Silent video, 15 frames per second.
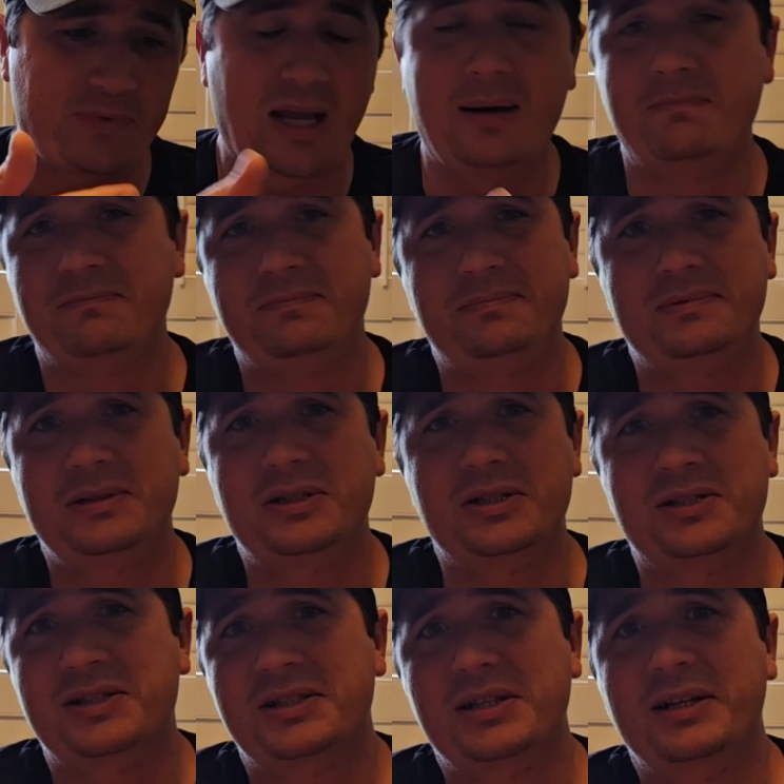I'm
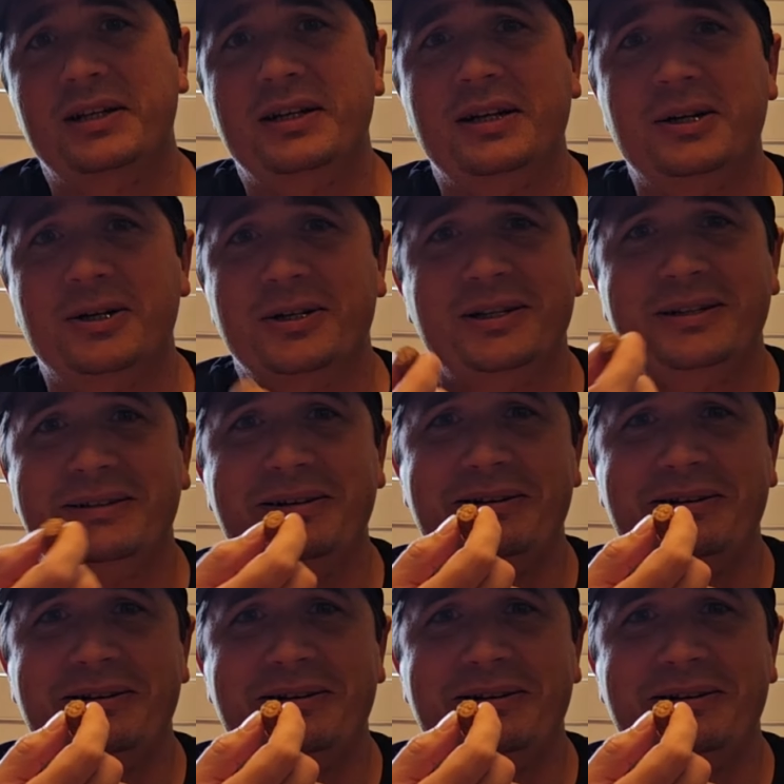just sitting here